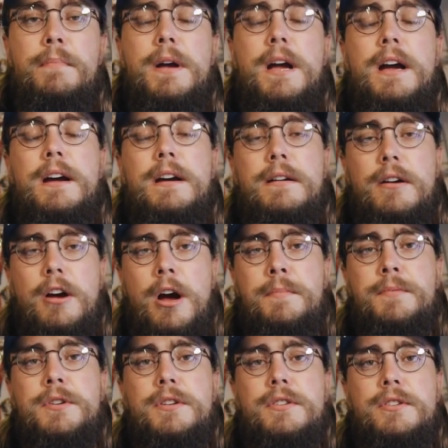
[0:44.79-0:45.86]
uh,
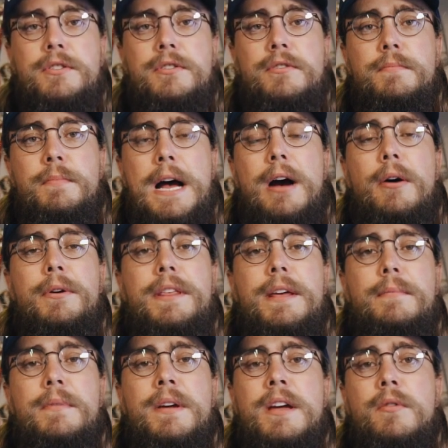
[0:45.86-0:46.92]
option to power
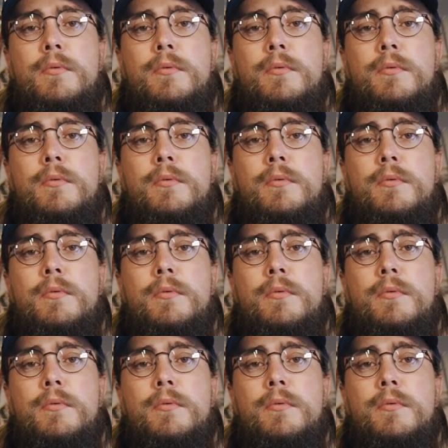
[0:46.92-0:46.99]
them,